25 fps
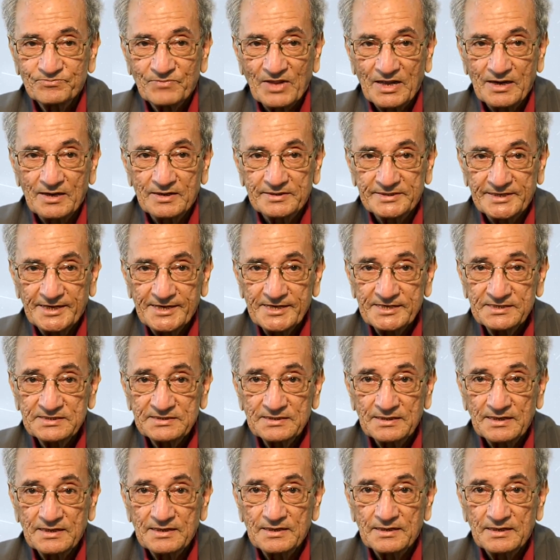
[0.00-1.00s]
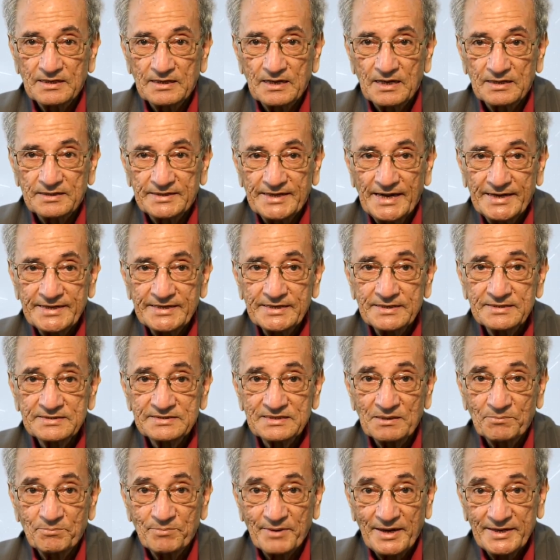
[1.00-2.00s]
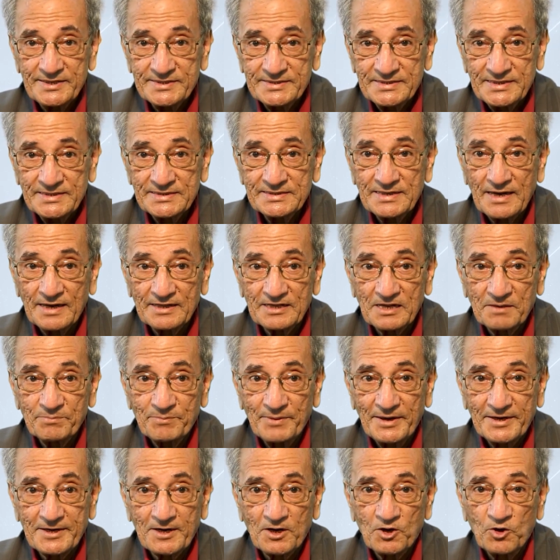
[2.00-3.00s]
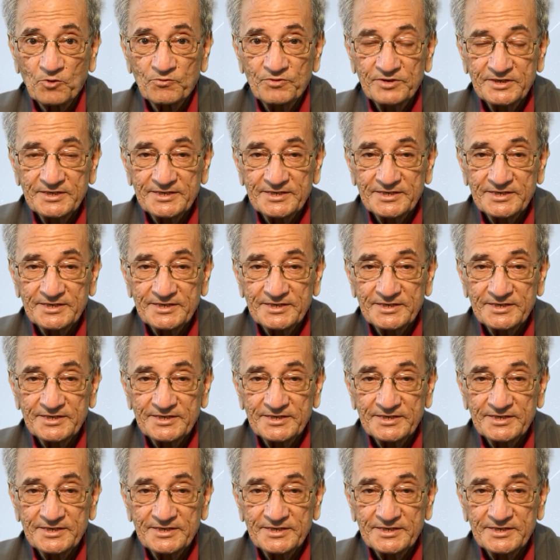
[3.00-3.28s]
that is that it suppresses another pattern of